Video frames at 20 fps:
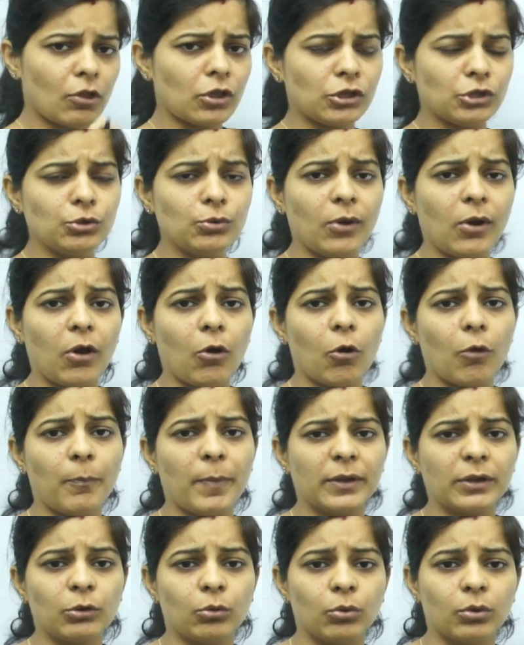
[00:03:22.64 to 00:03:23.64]
You are
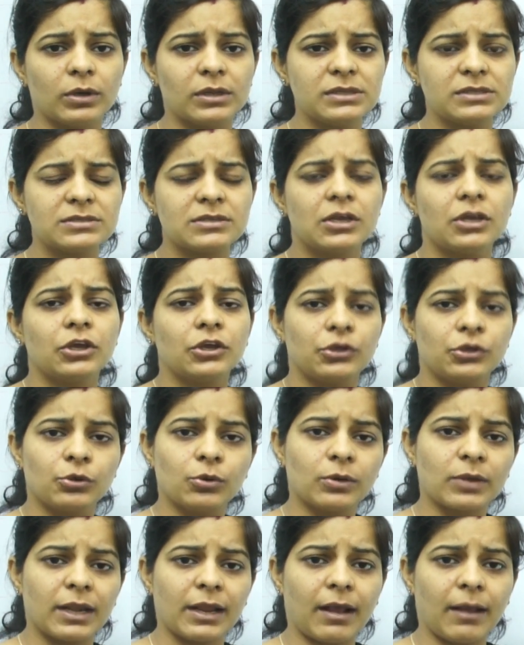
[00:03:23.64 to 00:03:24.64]
open Google's,
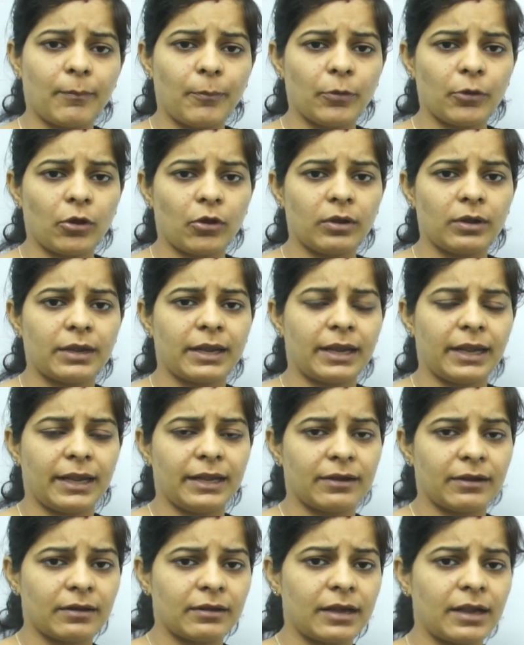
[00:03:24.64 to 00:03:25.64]
you click up your
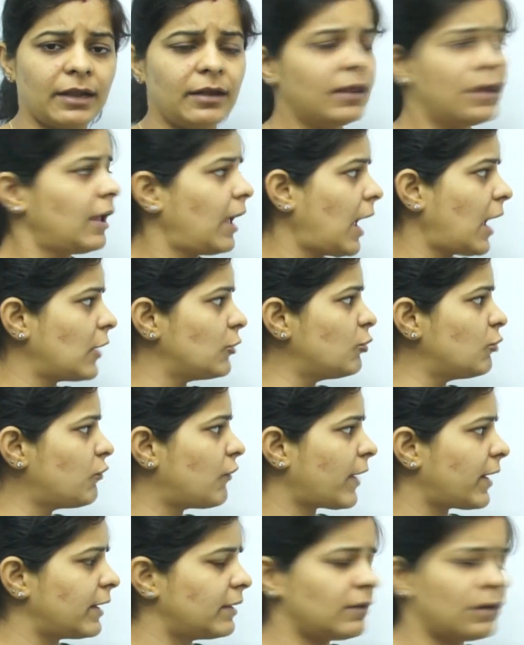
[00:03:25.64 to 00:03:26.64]
internet and you
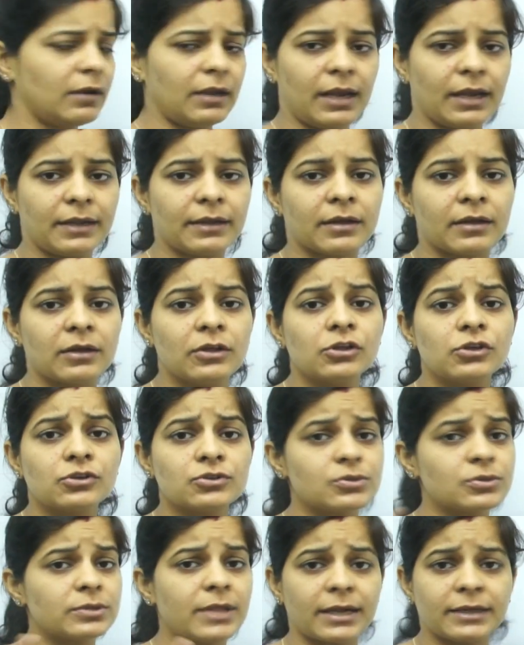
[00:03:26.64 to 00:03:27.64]
find the data.
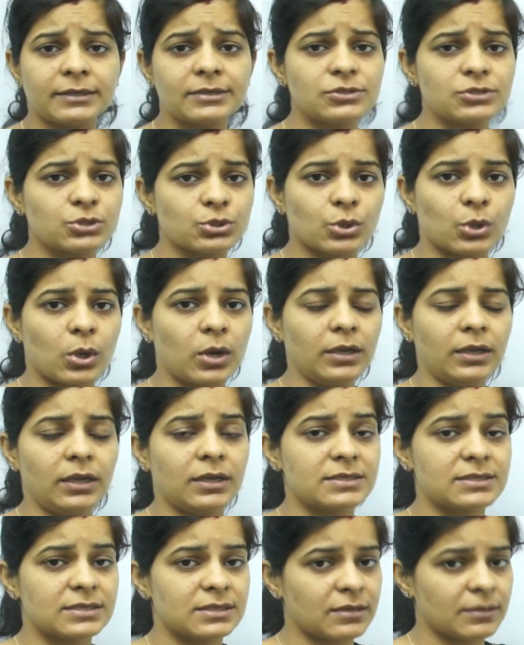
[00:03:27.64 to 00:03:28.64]
So that is not
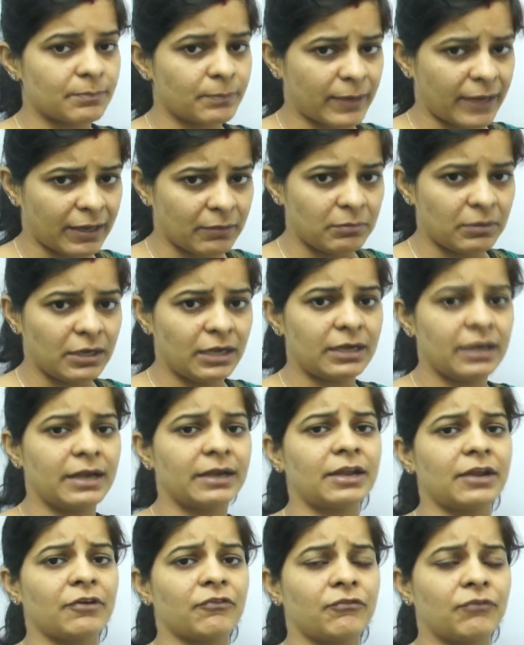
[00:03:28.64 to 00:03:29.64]
primary
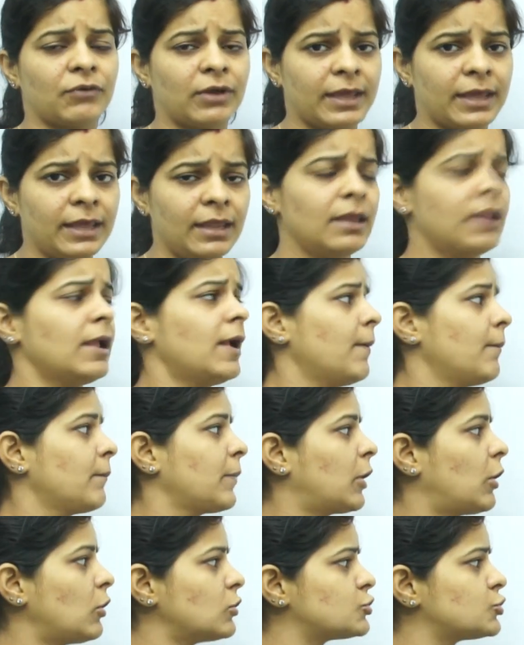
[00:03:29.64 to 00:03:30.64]
data. Why?
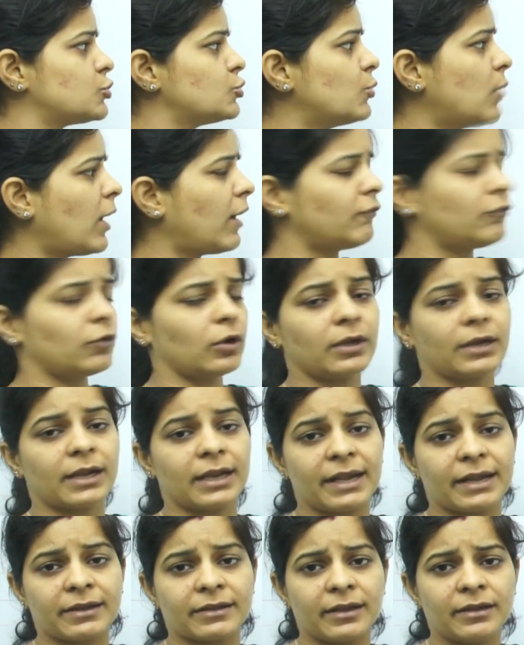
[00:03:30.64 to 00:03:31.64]
Because you have not
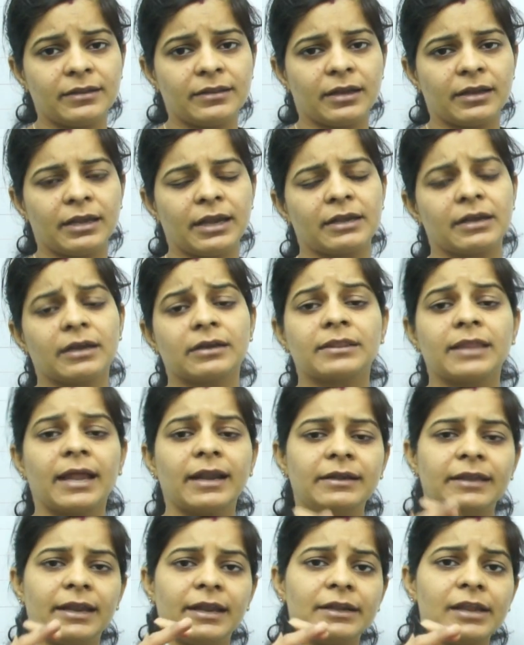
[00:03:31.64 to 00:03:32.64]
collected the data.
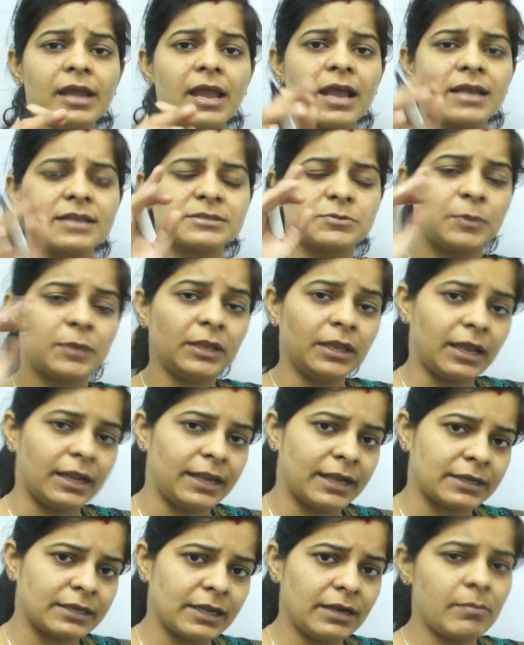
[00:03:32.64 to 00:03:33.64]
That data has been
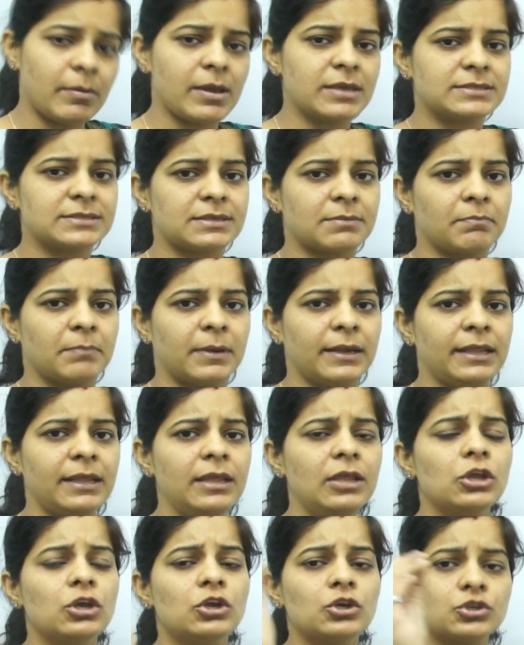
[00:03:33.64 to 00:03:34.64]
collected by
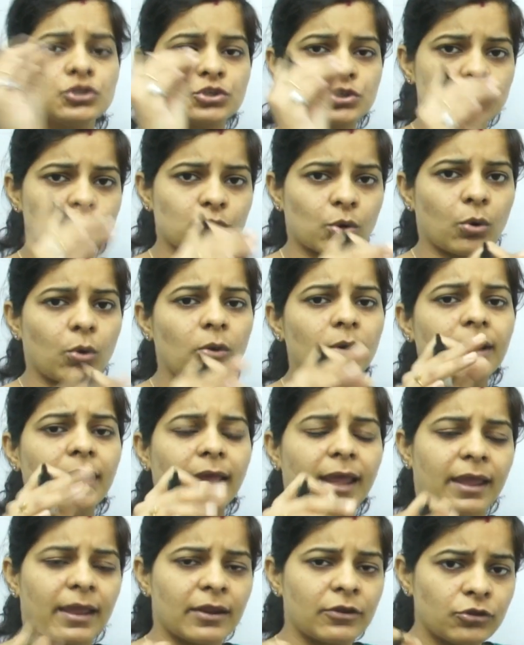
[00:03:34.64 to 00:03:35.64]
somebody, stored
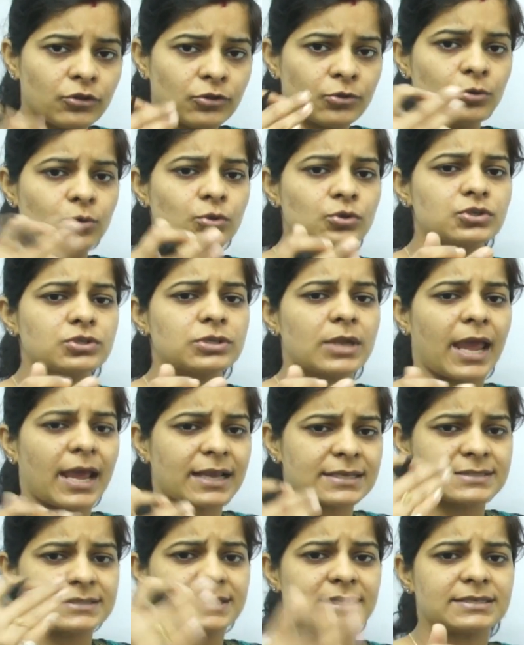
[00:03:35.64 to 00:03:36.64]
and used,
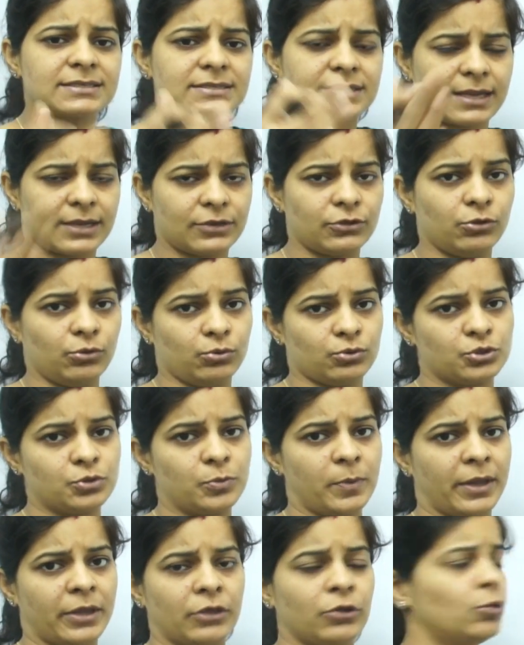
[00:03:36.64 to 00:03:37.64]
accessed and used
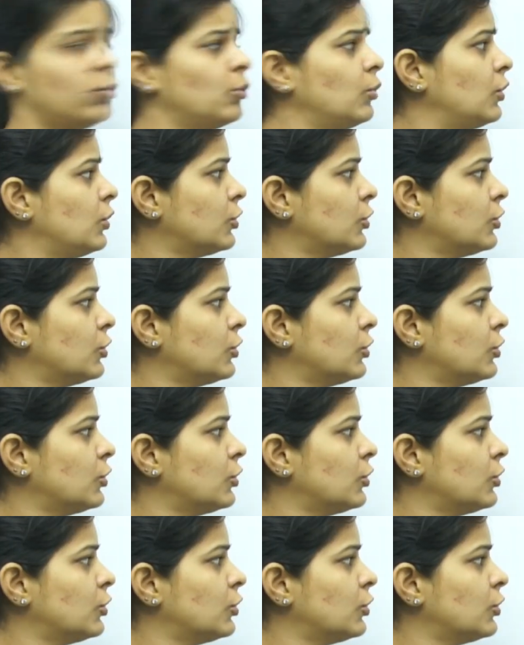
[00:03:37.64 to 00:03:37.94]
by you.